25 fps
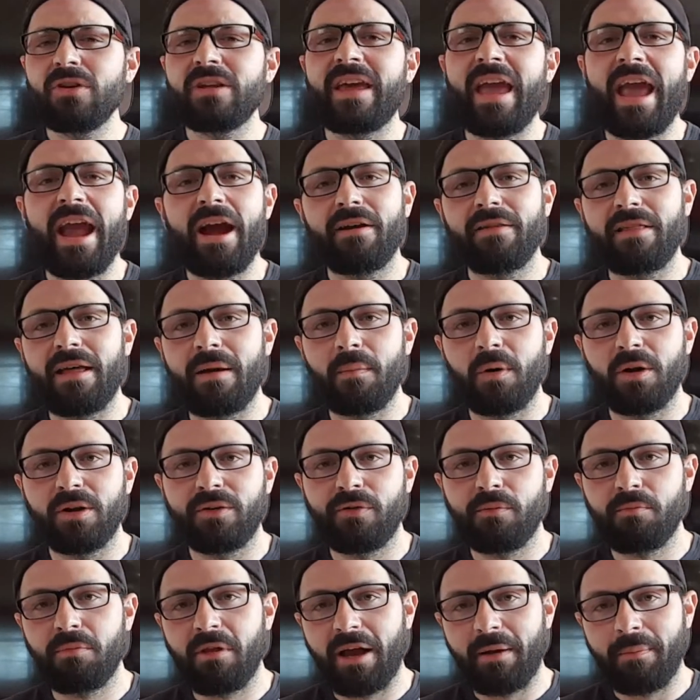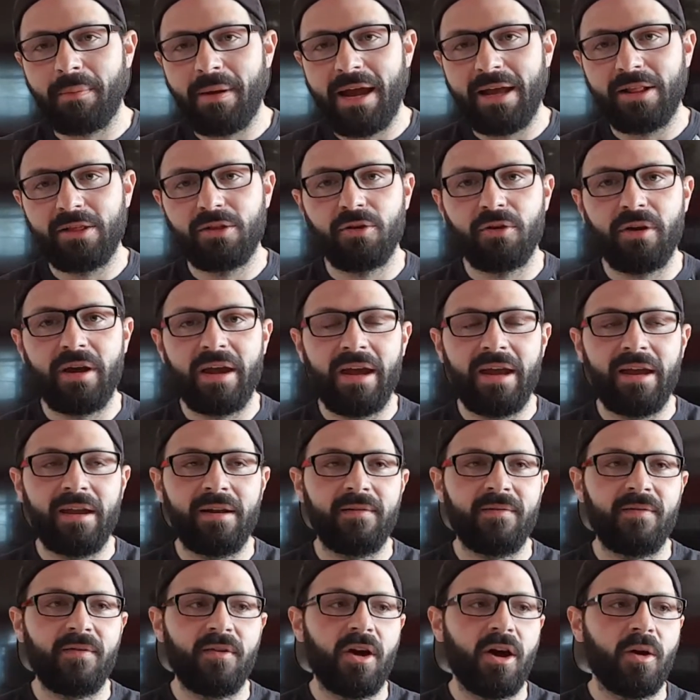care that much for Black Panther
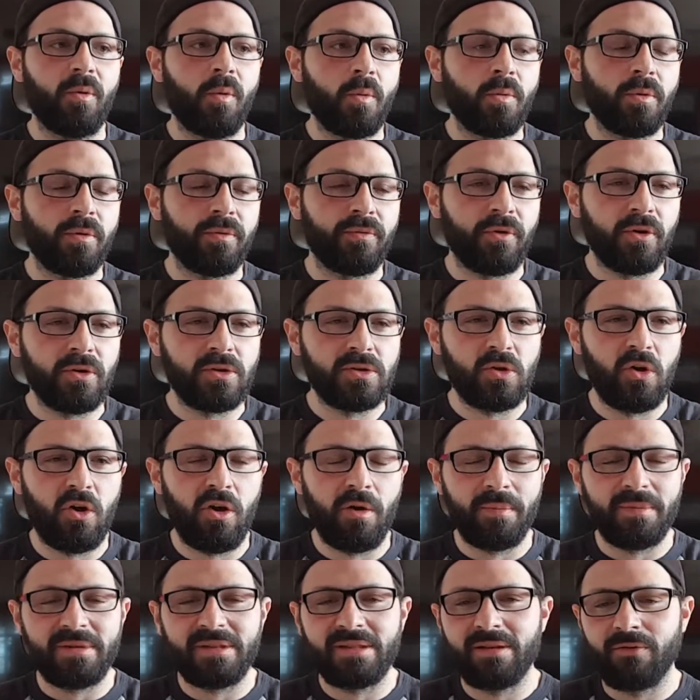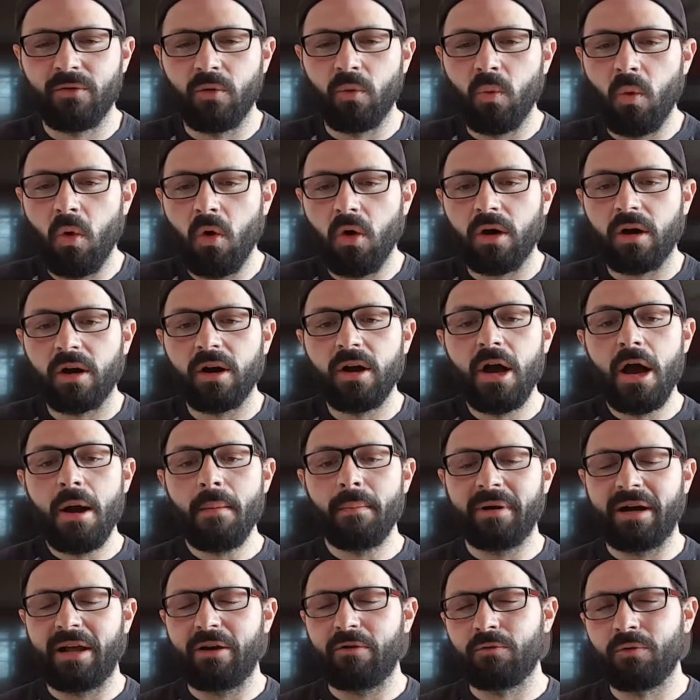in when we first saw him in Civil War,
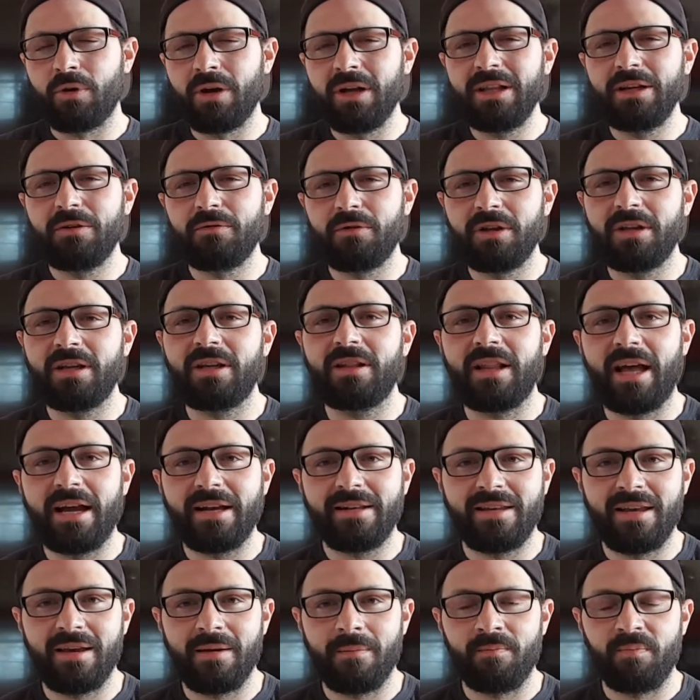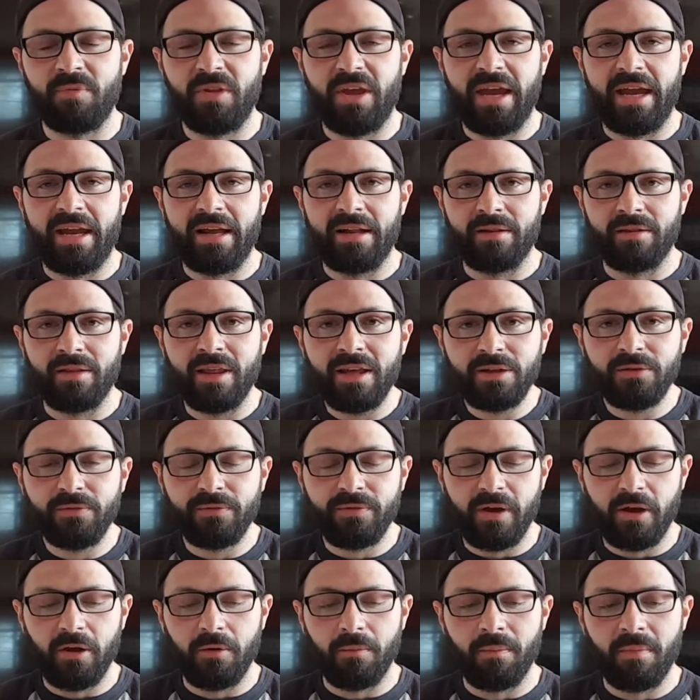but I really, really liked him in this
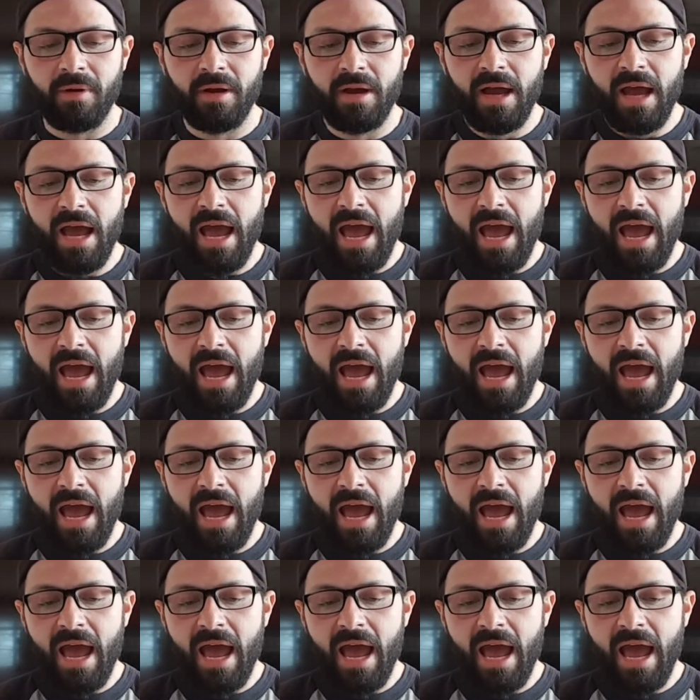film.